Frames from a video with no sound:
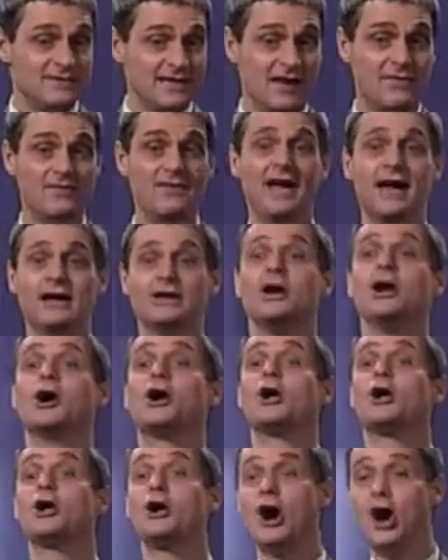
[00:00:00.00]
you've done that,
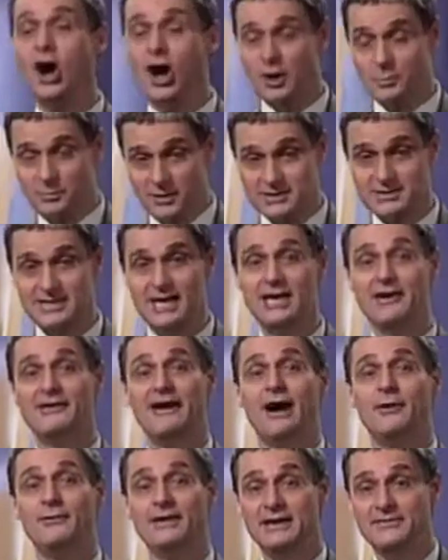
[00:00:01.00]
God will tell
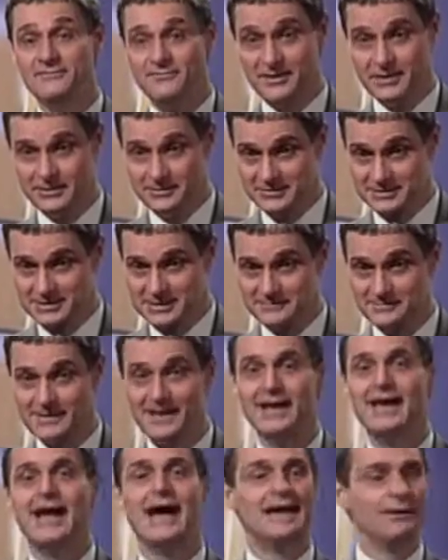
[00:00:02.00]
you how he feels.
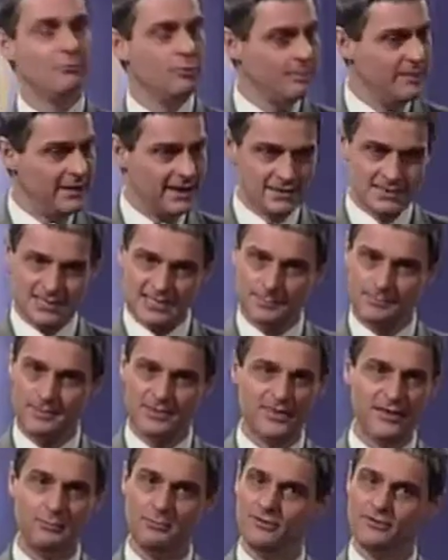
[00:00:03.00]
And it will be in
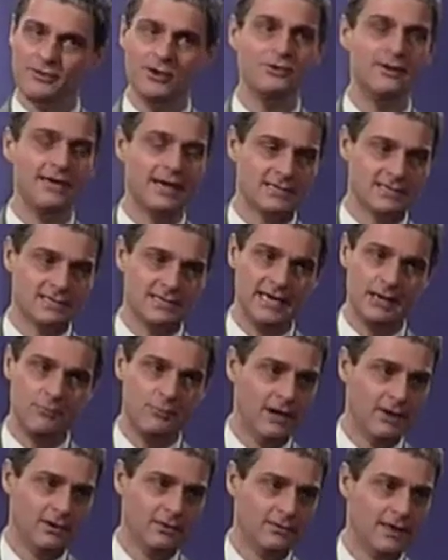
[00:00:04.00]
sympathy with you. Yes, he
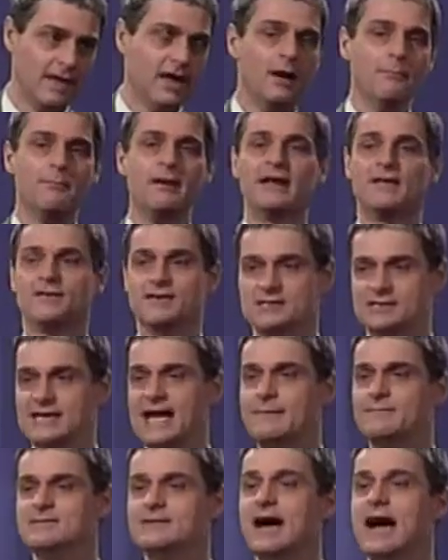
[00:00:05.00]
will. But at the
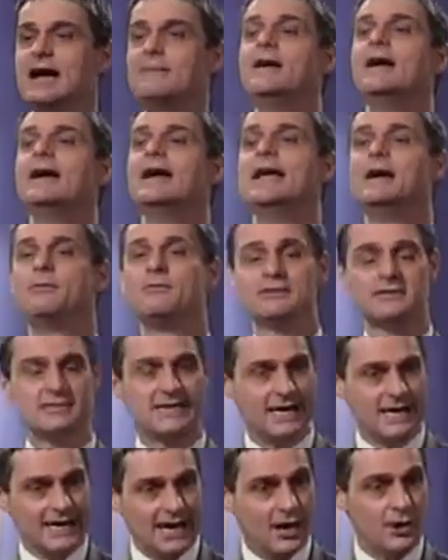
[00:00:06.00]
same time, he will
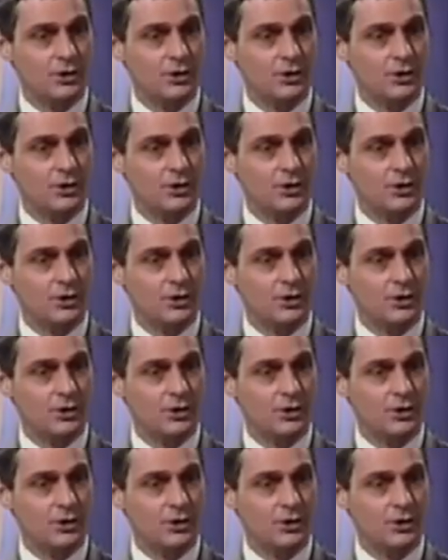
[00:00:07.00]
say,